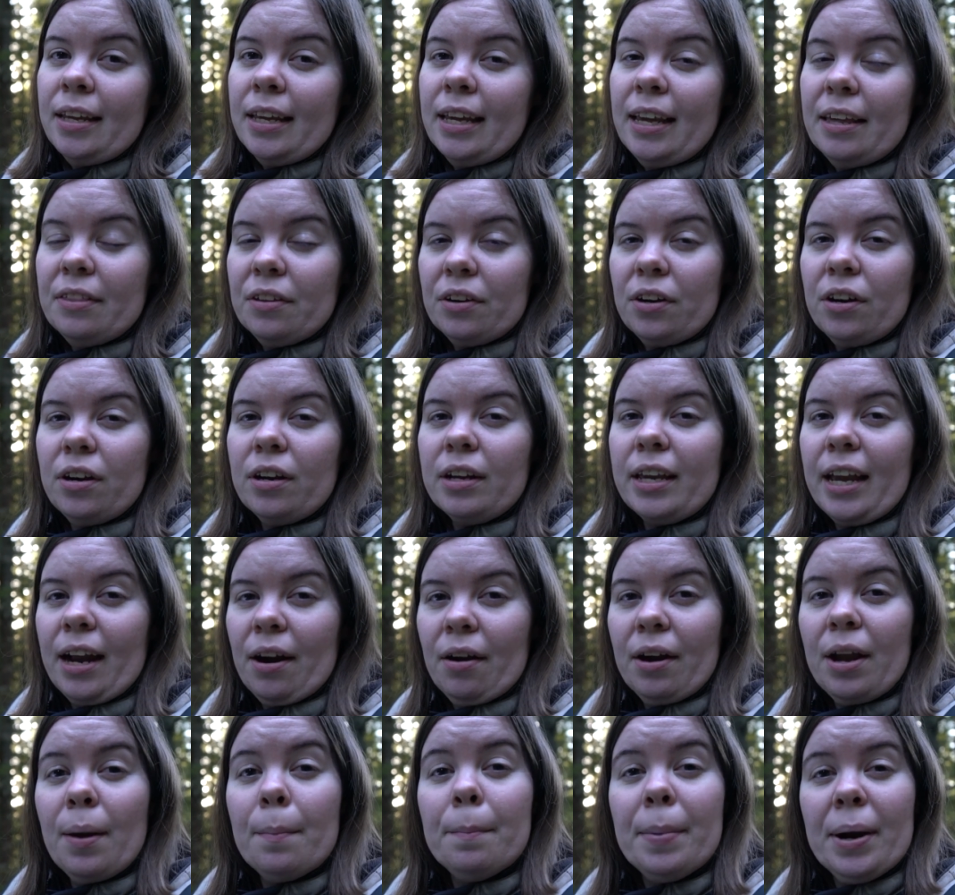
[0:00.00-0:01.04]
Either
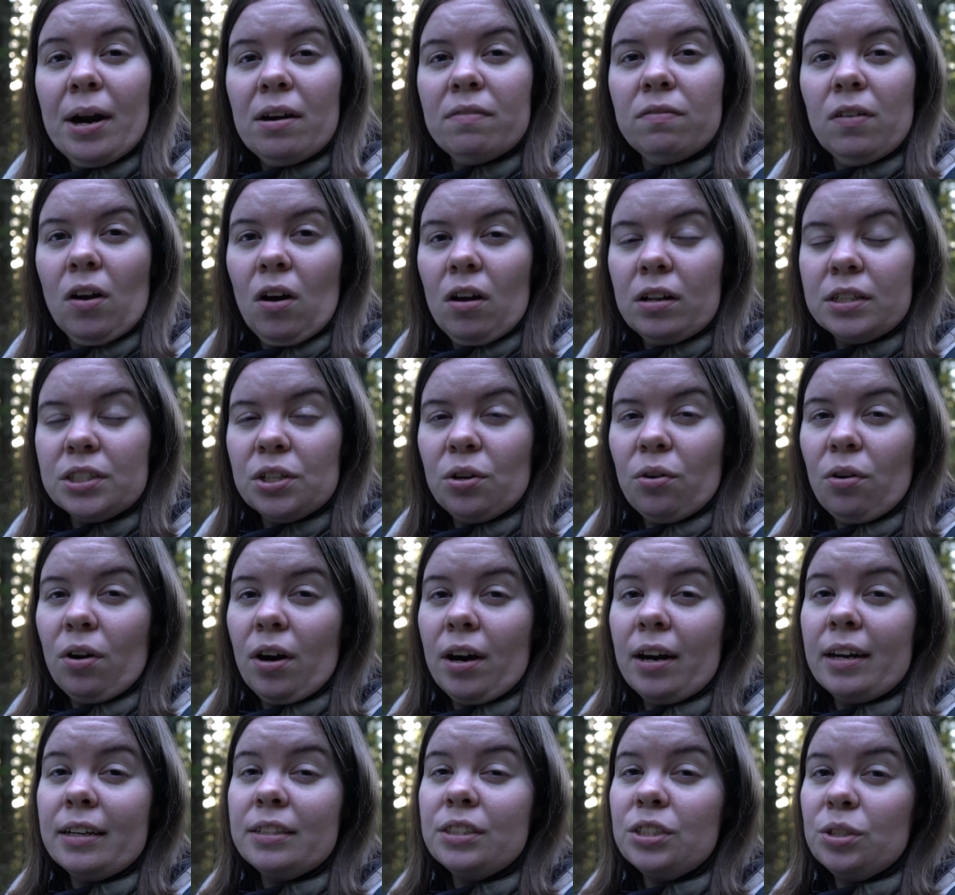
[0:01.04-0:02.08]
carry a bear vault
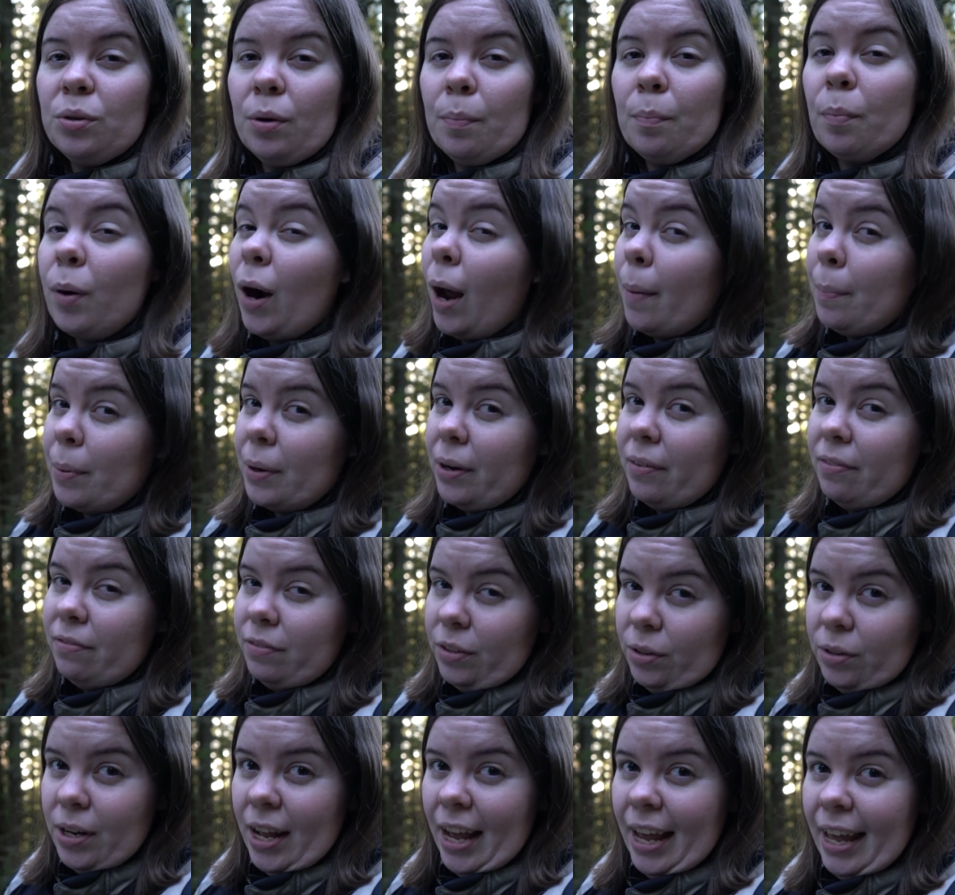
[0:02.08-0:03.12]
or do a proper
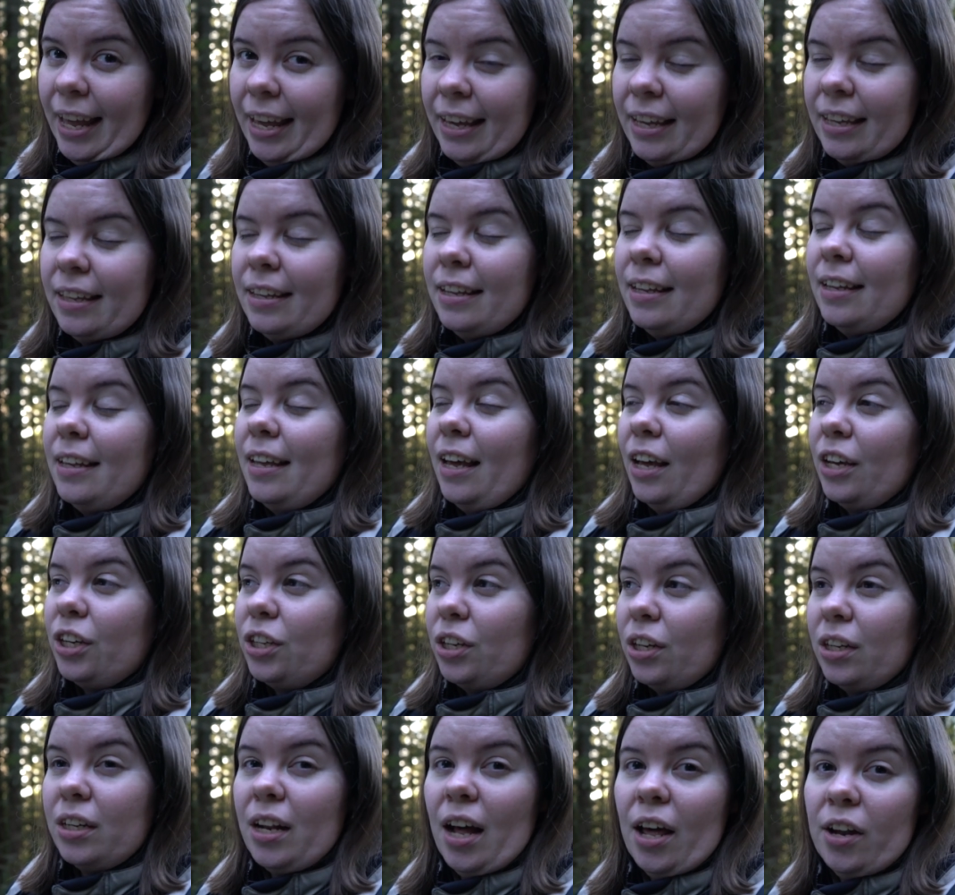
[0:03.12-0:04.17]
food hang a
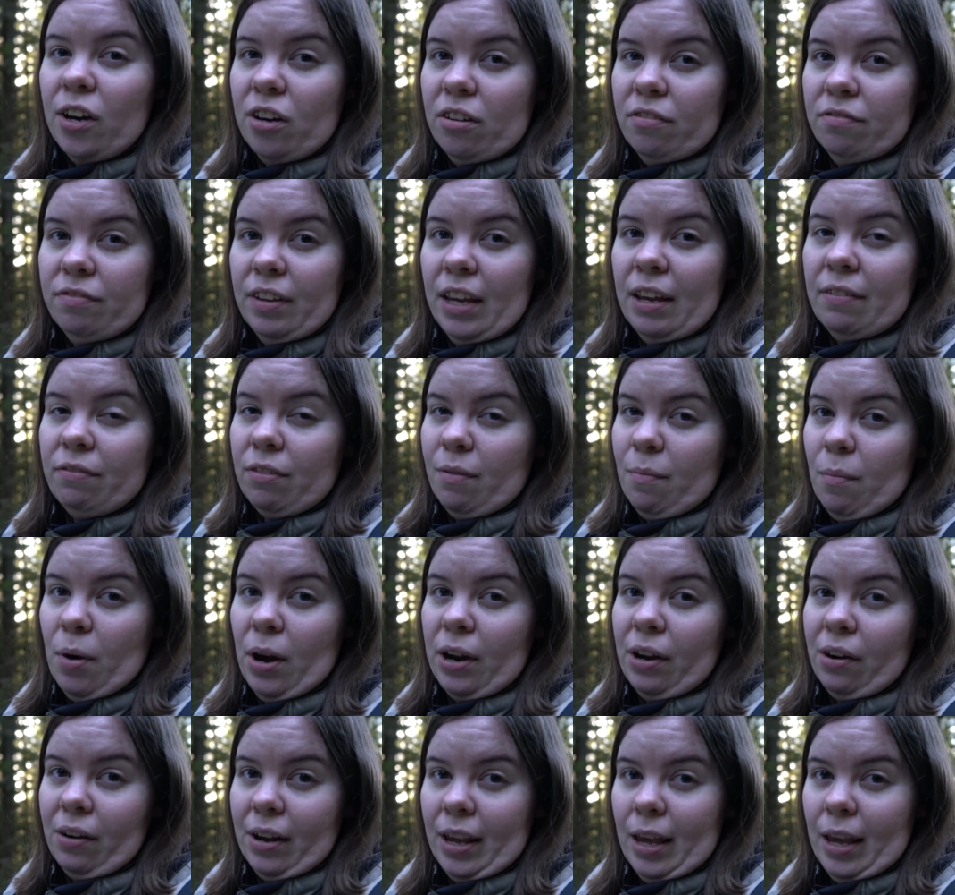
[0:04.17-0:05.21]
good 100 feet from where you're